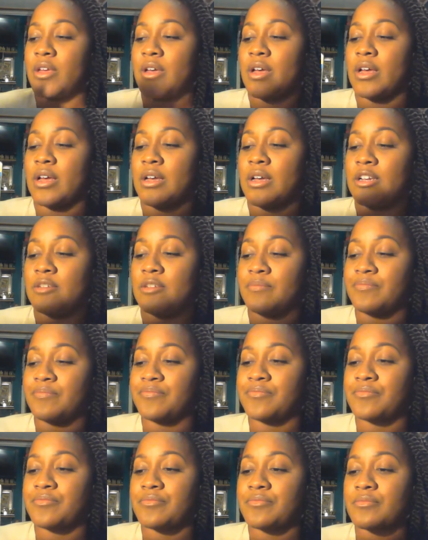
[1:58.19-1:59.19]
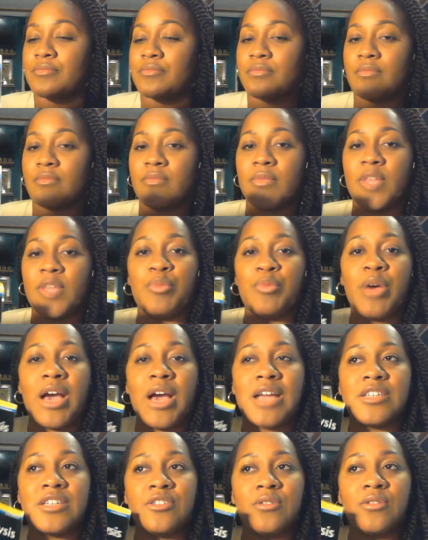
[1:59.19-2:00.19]
Um, but
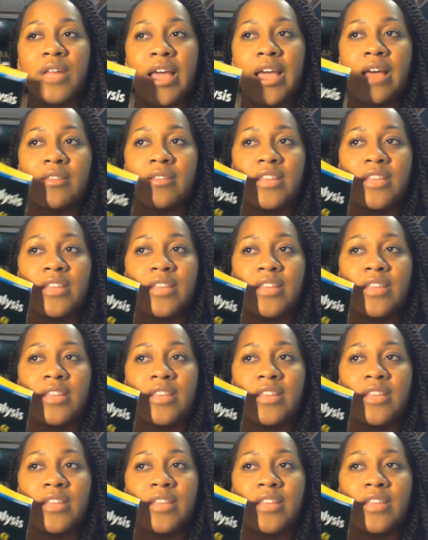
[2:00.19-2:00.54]
I do like how